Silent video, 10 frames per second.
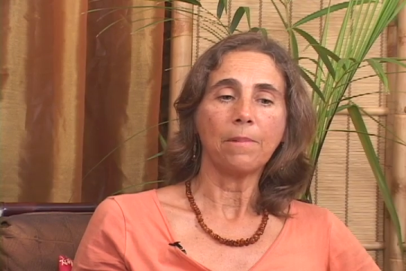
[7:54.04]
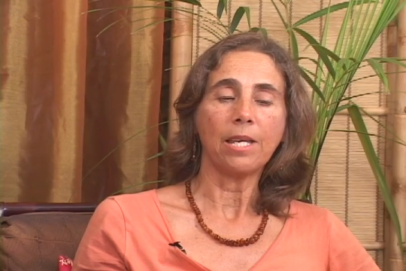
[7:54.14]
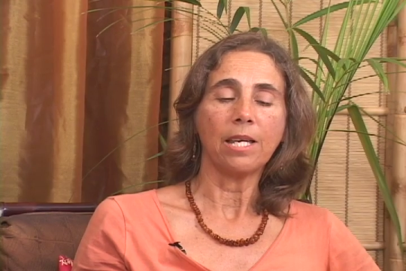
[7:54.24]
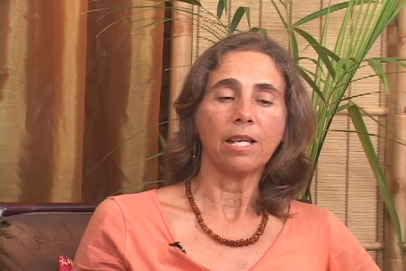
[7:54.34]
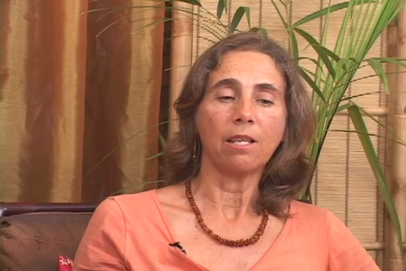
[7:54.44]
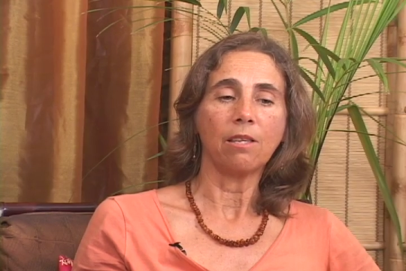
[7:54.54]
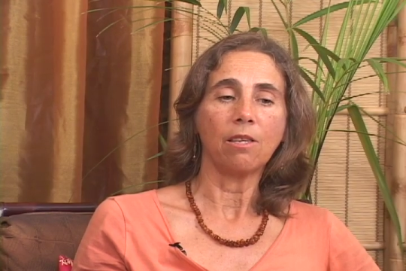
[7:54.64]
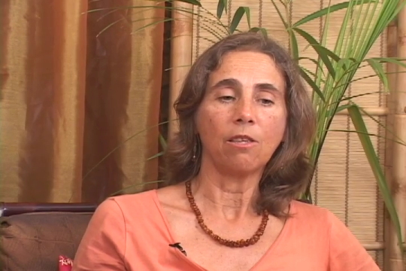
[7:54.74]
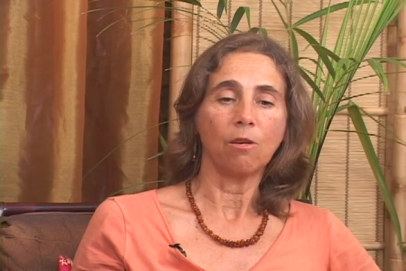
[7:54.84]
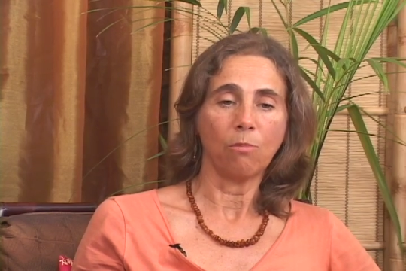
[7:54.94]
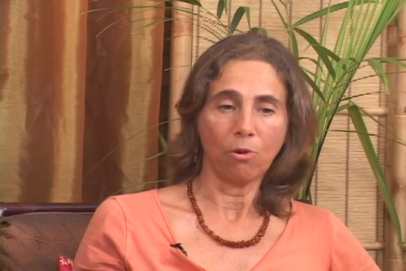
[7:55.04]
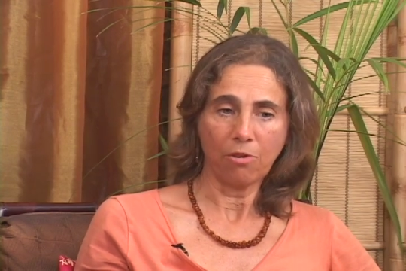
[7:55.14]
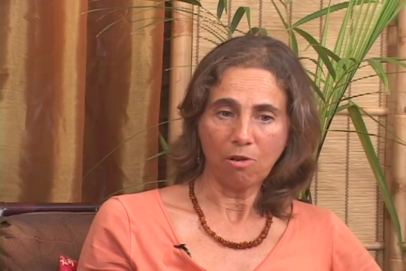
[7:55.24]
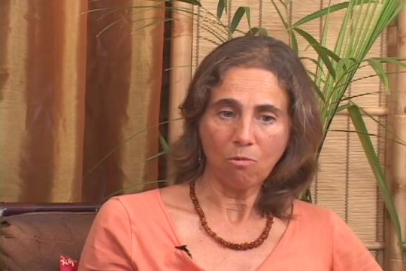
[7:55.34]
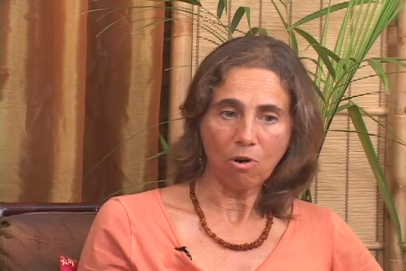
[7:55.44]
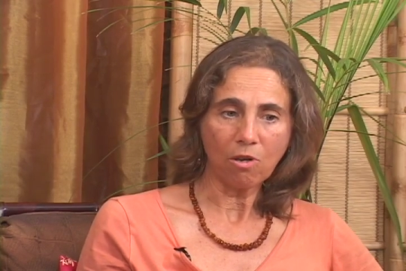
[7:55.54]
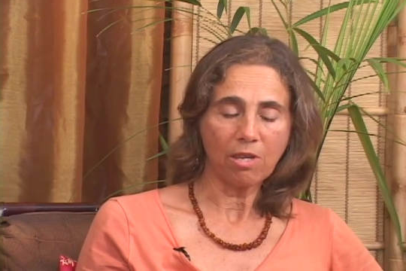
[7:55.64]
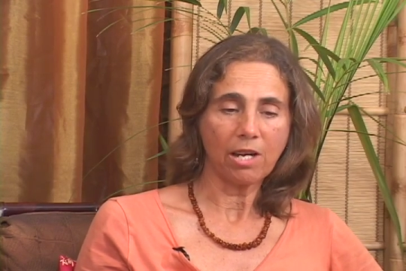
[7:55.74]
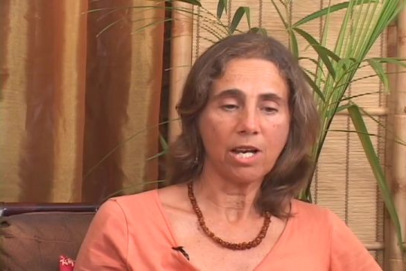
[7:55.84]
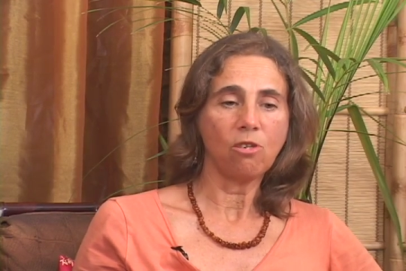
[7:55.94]
in the birthing work
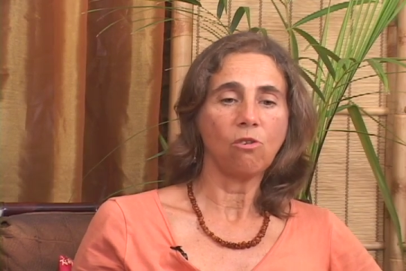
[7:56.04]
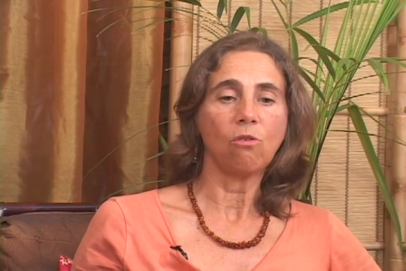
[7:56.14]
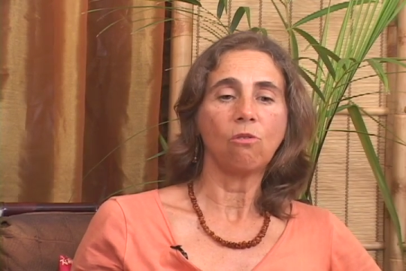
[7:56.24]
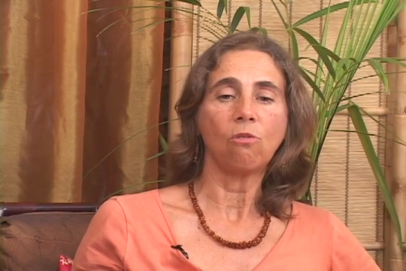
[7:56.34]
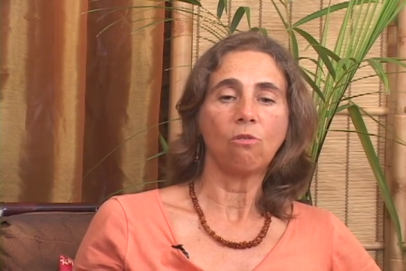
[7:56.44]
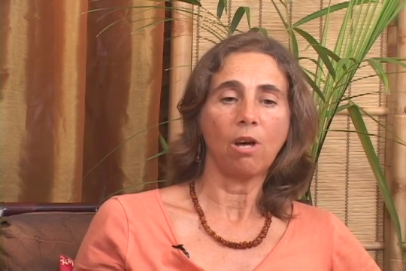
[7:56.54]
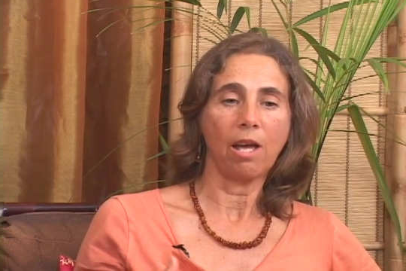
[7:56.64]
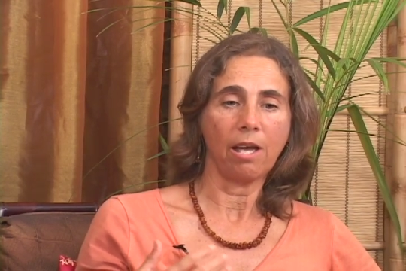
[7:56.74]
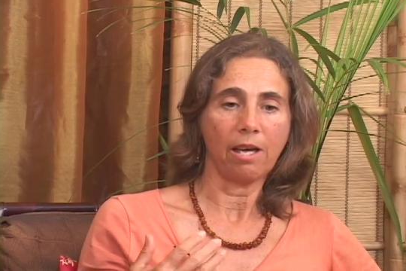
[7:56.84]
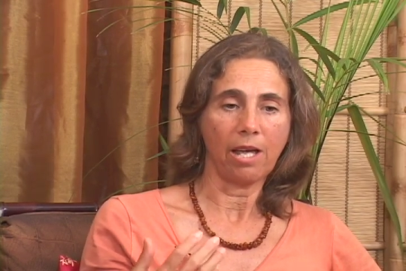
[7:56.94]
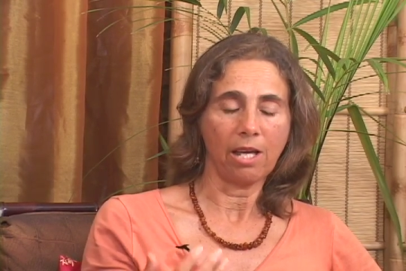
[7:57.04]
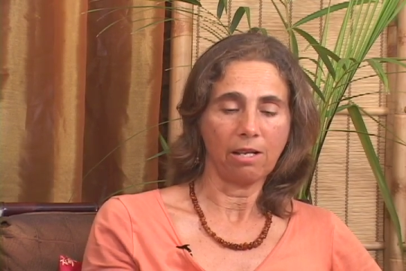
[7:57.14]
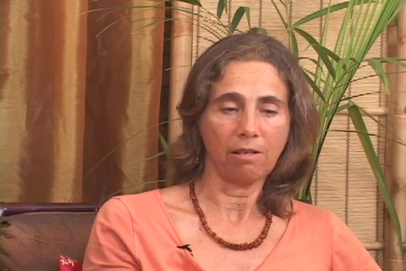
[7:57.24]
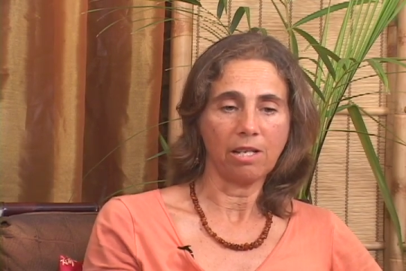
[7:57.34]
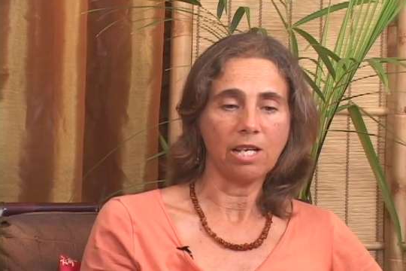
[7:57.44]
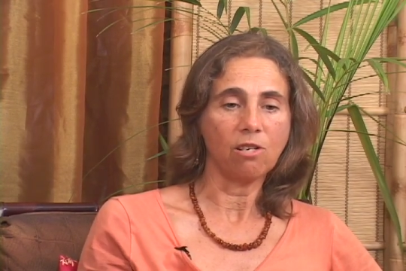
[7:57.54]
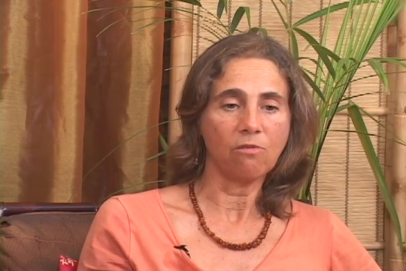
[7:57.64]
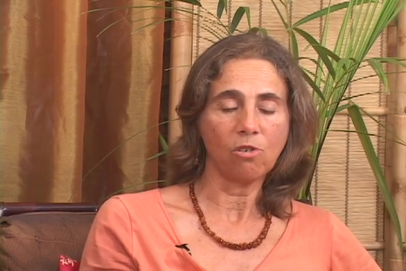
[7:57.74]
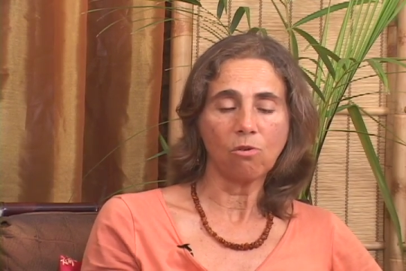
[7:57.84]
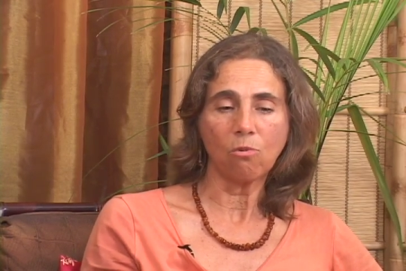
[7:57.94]
that I do and the
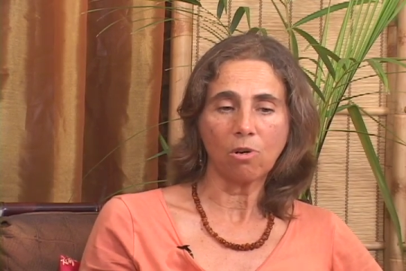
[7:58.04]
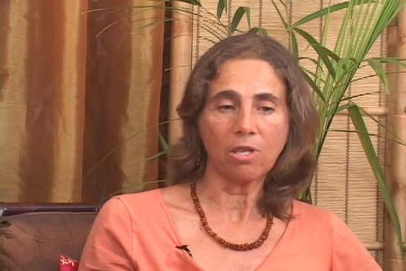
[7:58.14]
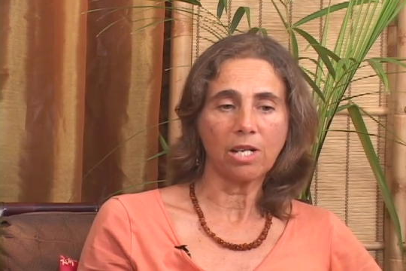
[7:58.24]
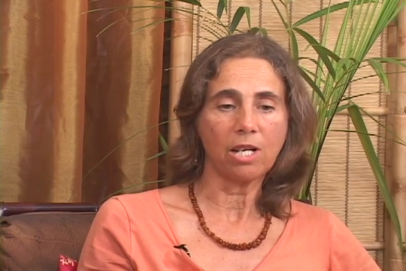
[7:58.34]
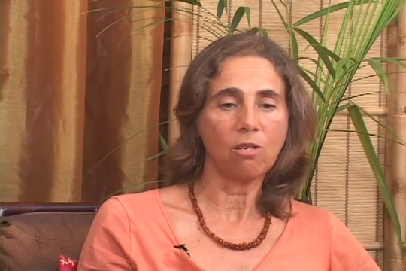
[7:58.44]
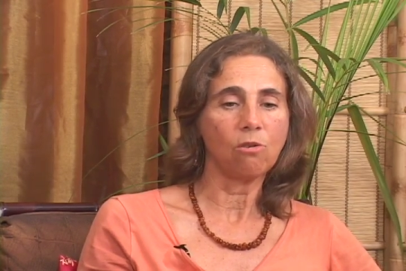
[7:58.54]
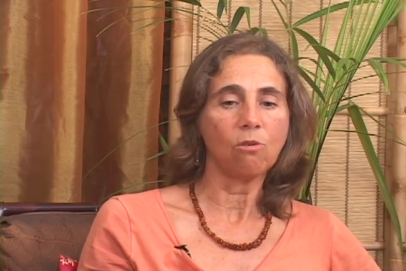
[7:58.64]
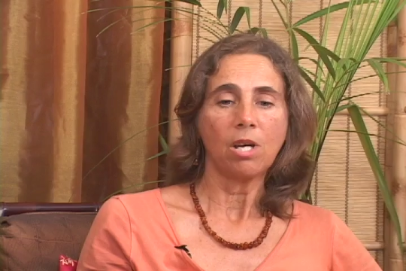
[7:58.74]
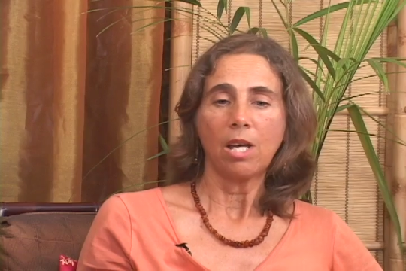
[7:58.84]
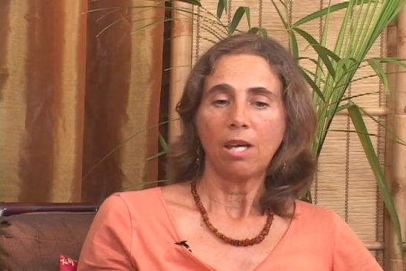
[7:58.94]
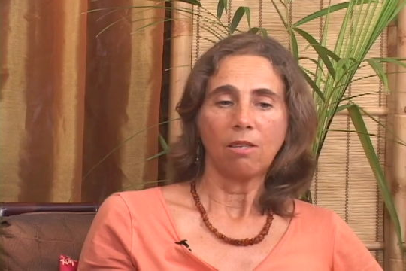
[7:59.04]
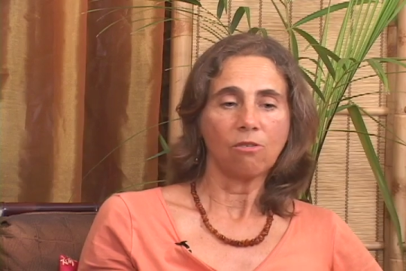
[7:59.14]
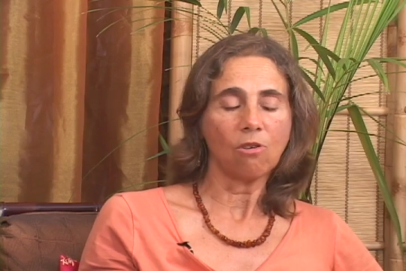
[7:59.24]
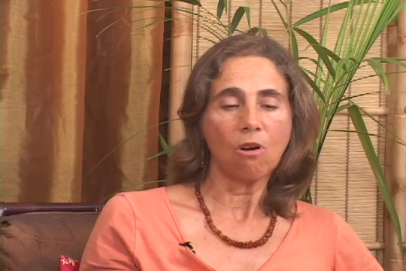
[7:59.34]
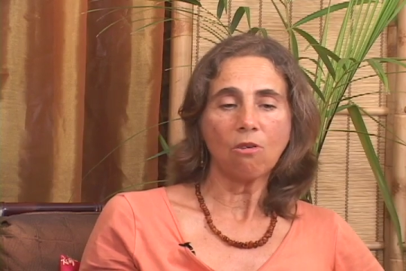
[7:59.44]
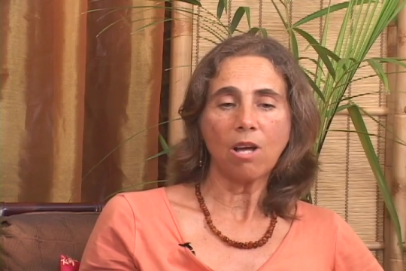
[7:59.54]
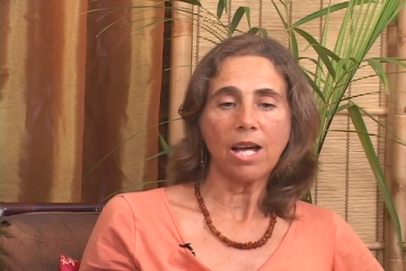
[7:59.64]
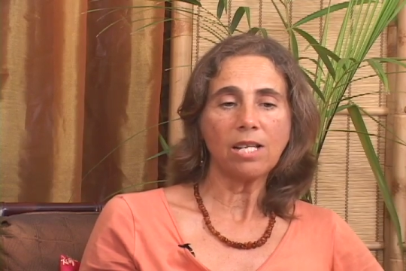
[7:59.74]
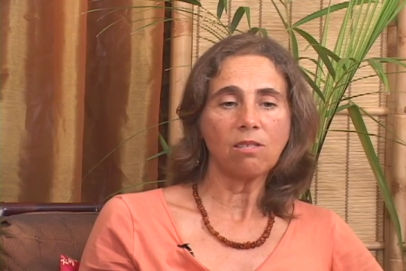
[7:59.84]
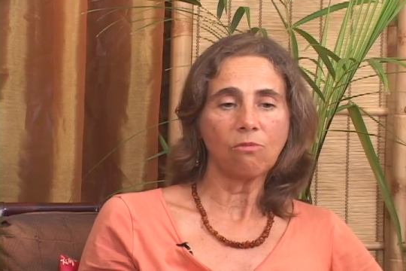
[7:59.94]
individual work that I do, there's all
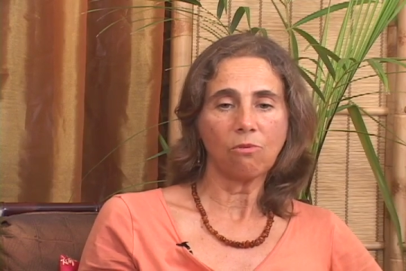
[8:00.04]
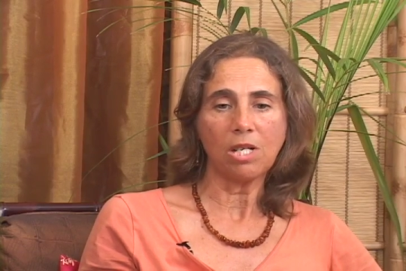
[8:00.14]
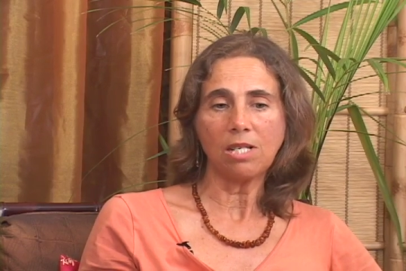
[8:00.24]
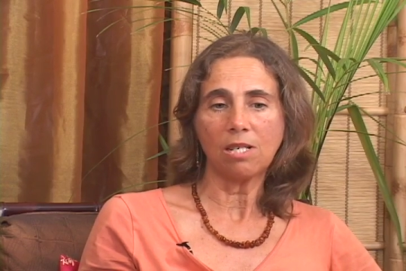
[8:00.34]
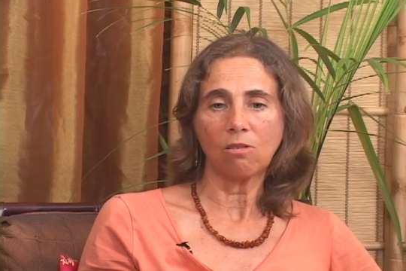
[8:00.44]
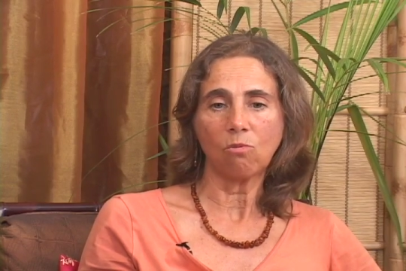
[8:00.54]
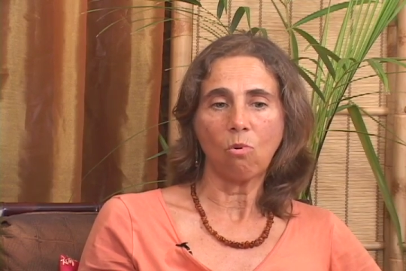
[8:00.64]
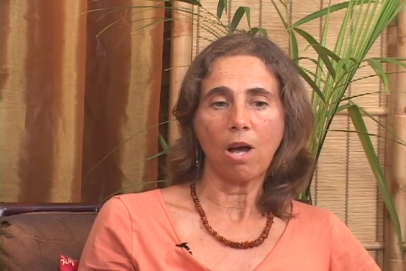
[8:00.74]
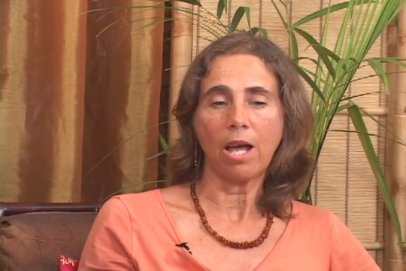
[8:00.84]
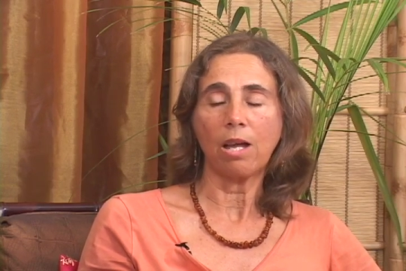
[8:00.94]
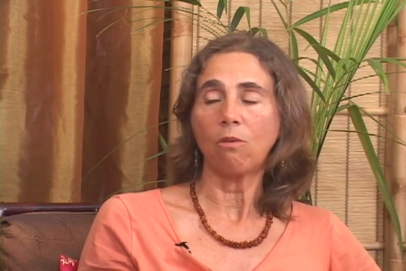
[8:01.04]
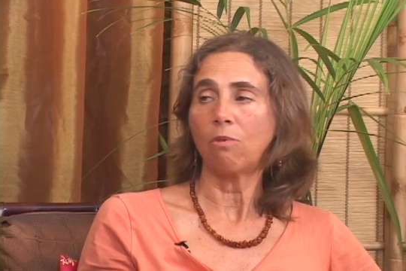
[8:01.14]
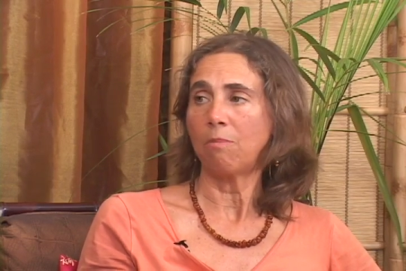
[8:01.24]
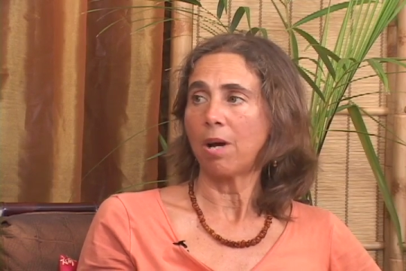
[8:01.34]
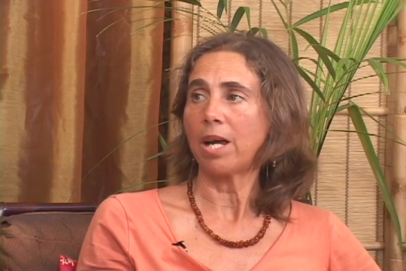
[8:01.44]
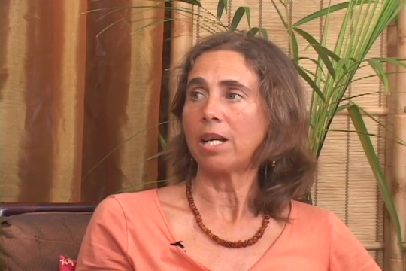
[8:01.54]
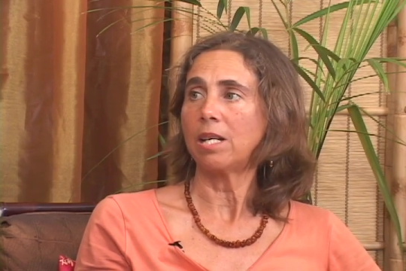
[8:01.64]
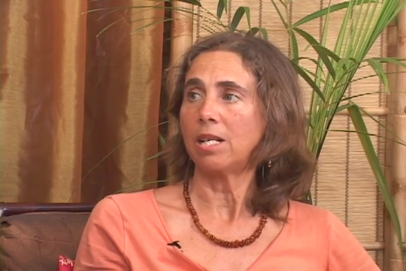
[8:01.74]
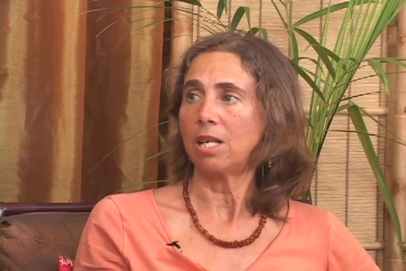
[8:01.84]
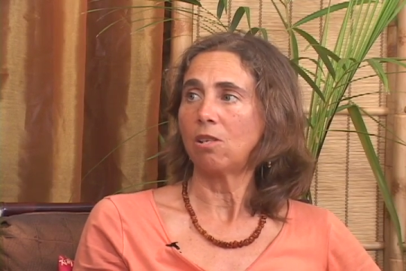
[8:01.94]
kinds of reasons why we might
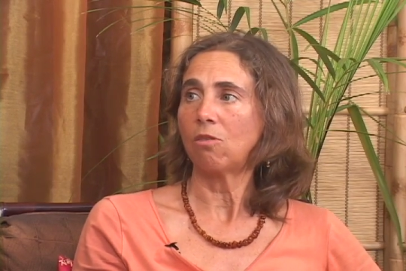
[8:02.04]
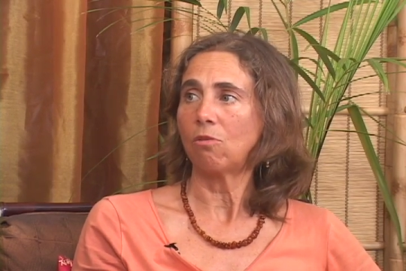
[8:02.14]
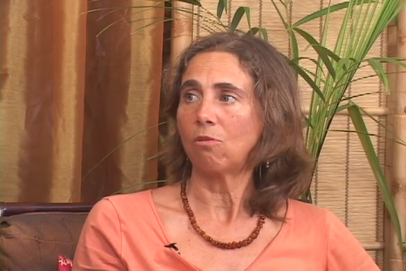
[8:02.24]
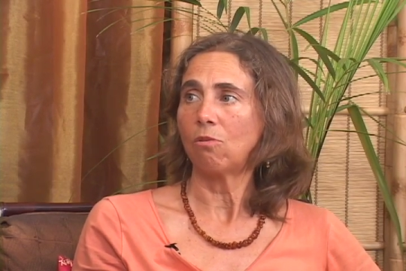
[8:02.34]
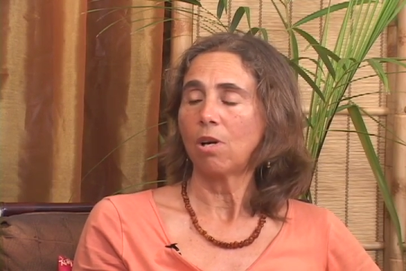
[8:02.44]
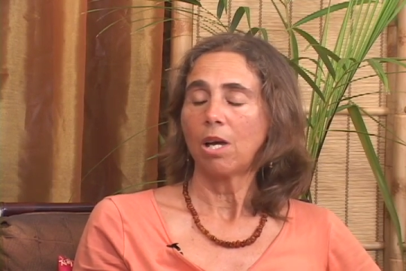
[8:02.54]
need to